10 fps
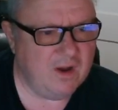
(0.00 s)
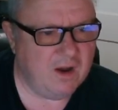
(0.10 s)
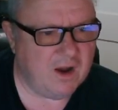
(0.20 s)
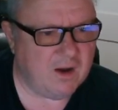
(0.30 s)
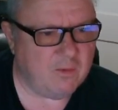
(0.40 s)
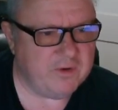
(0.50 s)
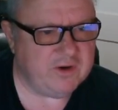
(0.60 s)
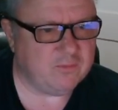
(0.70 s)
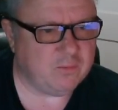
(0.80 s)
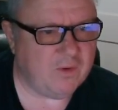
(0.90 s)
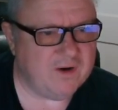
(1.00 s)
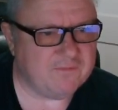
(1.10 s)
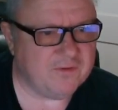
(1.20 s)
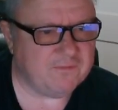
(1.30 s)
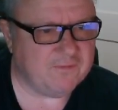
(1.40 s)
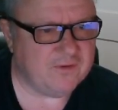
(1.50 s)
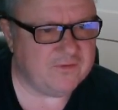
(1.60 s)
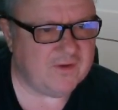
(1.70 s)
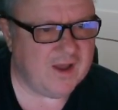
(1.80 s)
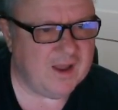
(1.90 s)
when you run it for the first
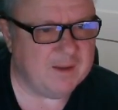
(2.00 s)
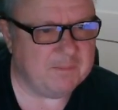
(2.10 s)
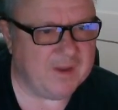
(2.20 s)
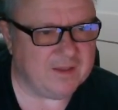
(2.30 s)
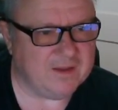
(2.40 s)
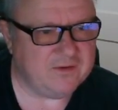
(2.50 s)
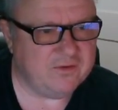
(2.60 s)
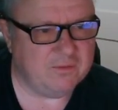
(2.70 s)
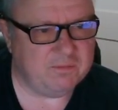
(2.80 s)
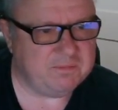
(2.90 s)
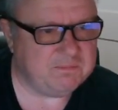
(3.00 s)
time, it lets you